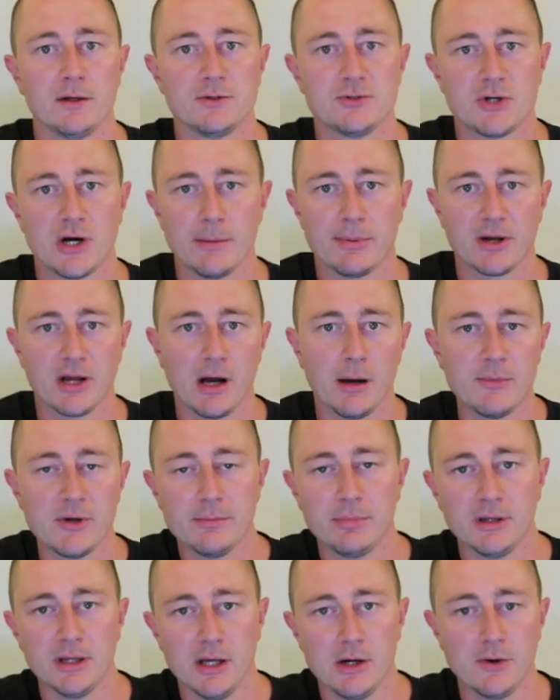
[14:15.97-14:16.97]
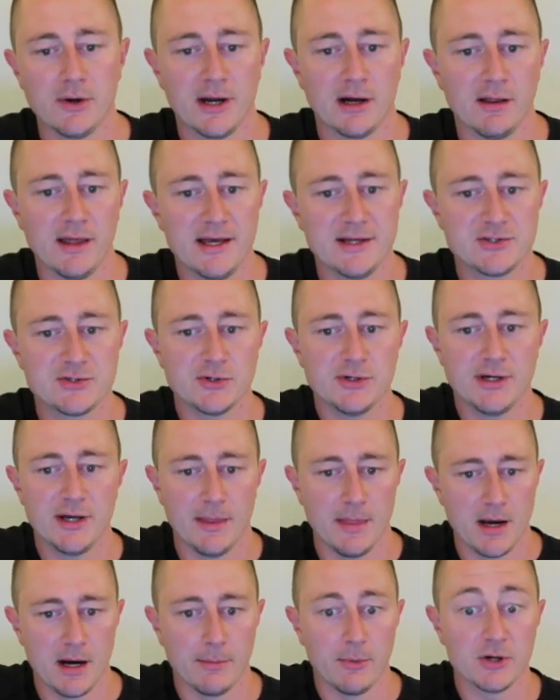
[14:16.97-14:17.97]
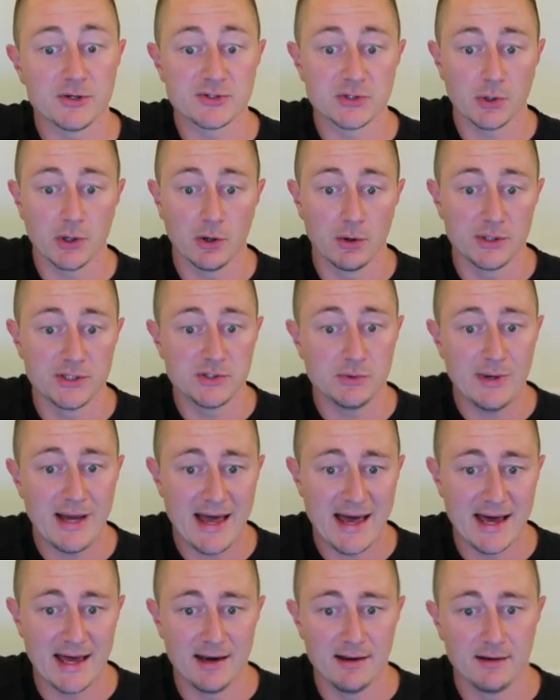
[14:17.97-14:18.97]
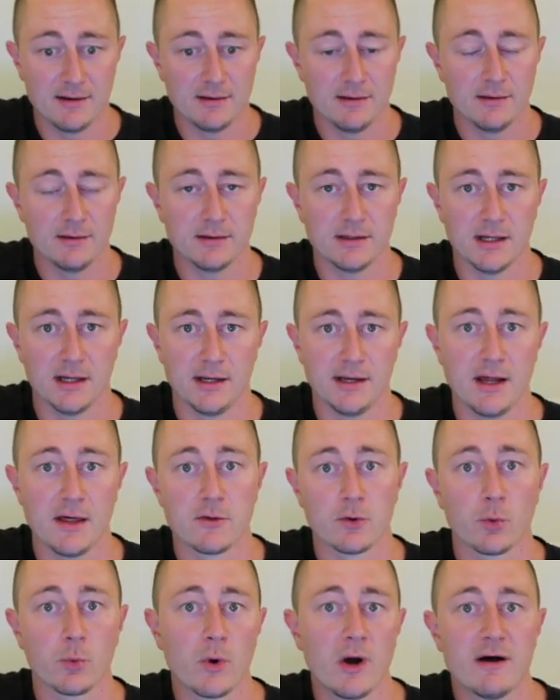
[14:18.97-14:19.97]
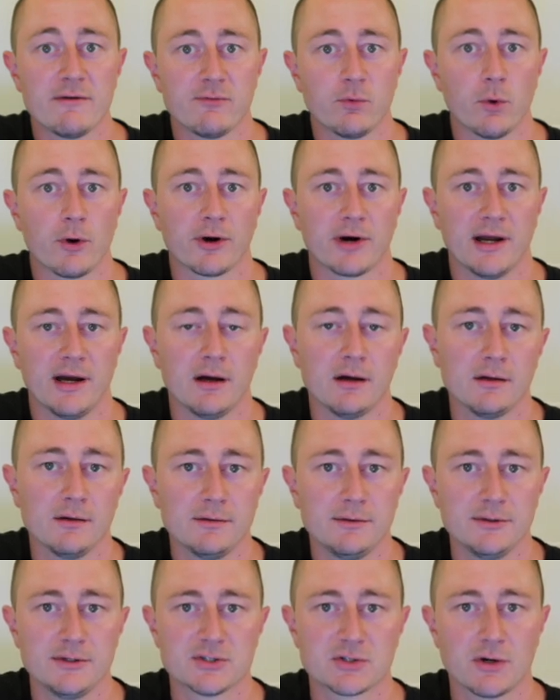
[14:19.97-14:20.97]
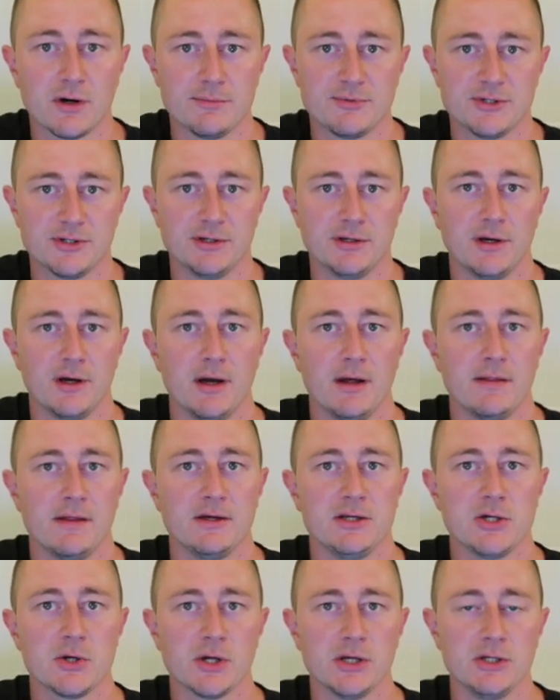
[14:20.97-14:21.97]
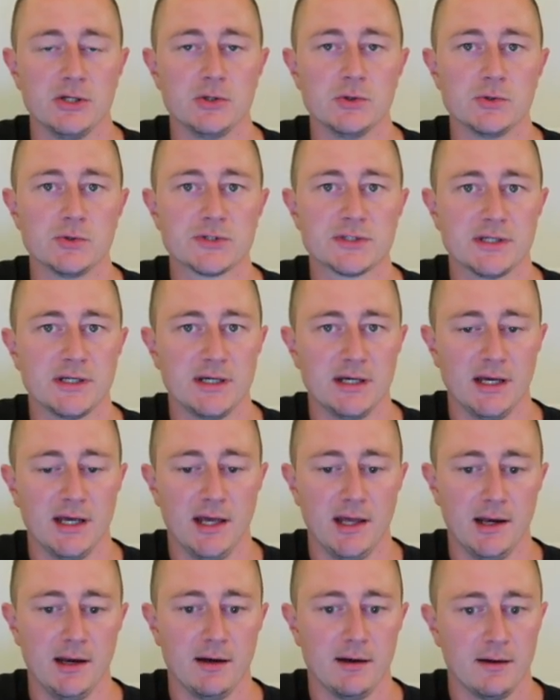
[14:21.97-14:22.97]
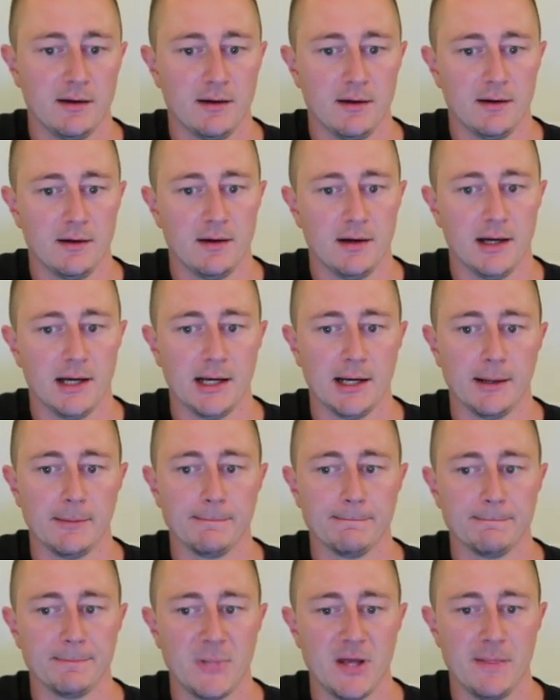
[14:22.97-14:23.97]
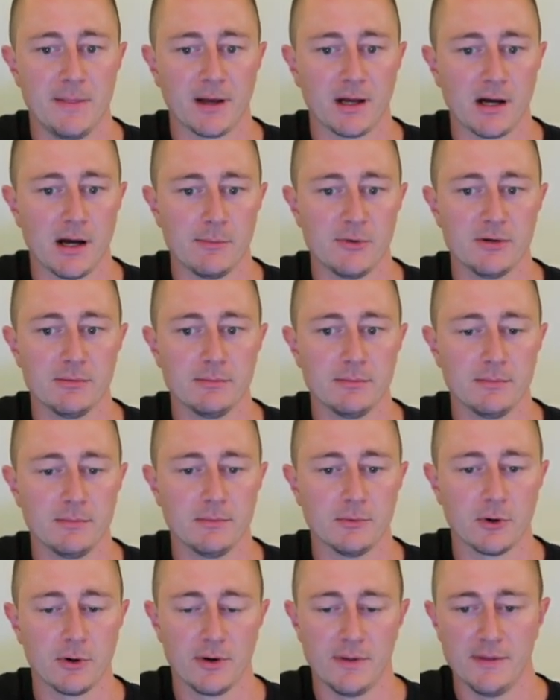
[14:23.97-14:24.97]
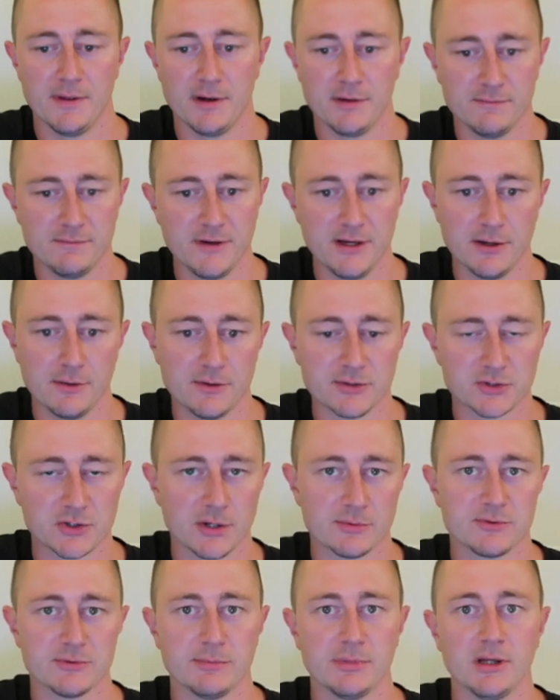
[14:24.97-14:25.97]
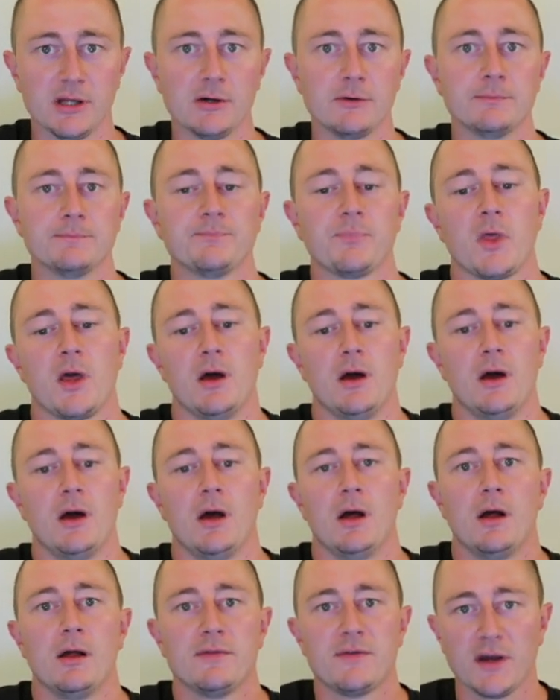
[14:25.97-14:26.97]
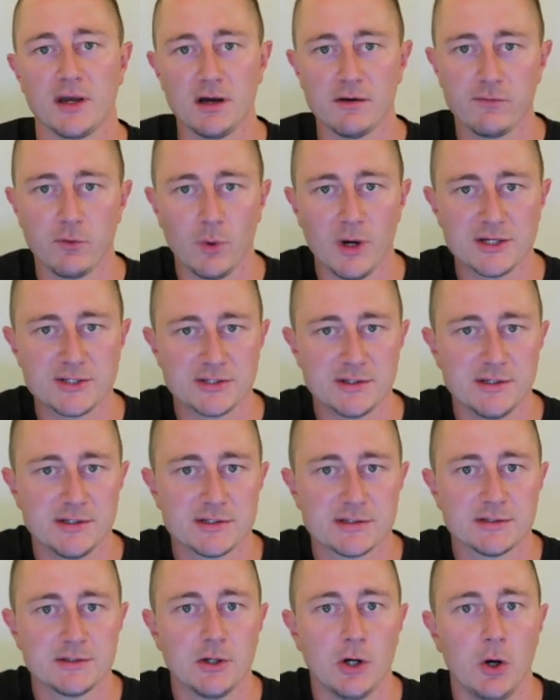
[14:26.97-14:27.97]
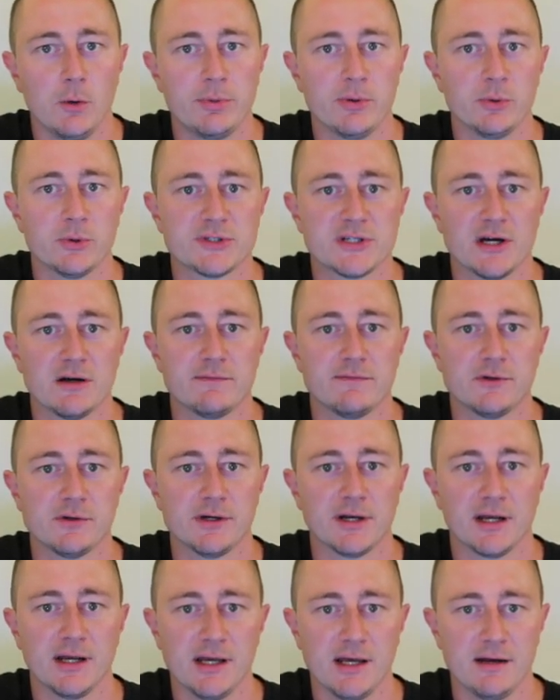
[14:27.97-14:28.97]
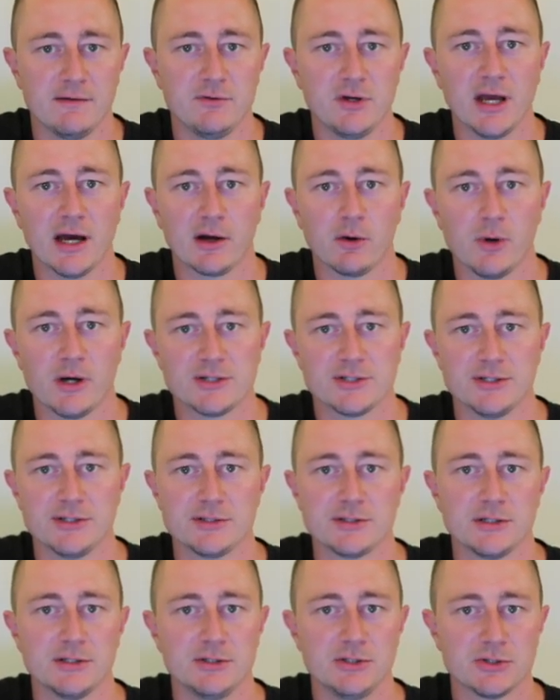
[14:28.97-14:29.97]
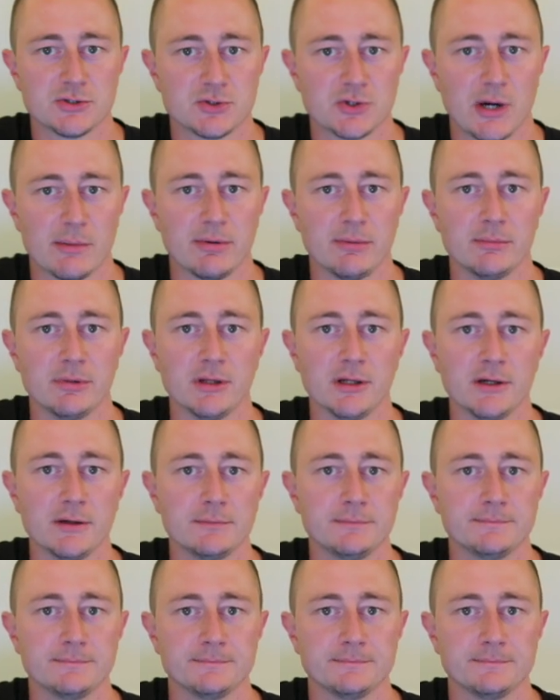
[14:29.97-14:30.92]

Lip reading: drop a comment below and I'll answer it. And then I'm also going to add another rough workout description that you can use in the comment or in the video description below. Thank y'all for watching this. Hope it was helpful. And again, if you got questions, just drop them below.